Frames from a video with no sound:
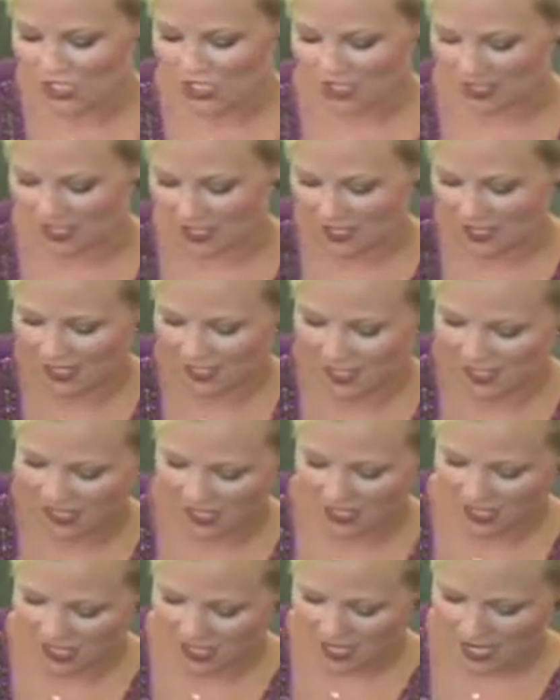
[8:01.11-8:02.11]
and
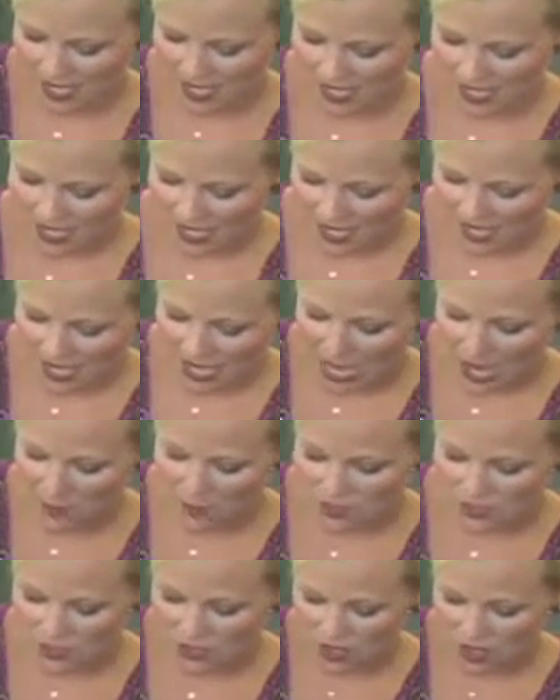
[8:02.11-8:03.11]

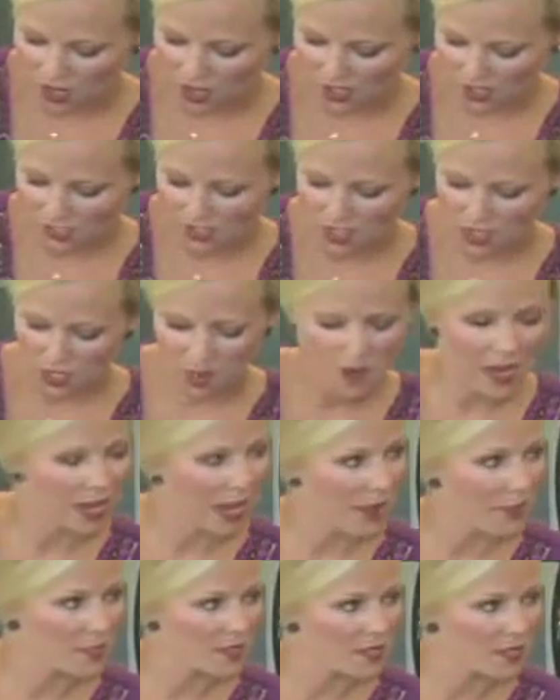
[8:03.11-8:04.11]
apple sauces. Do you make
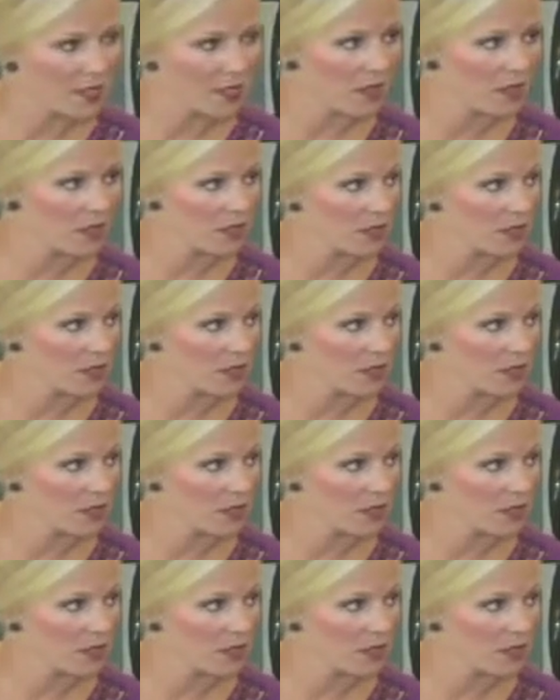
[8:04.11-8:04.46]
applesauce?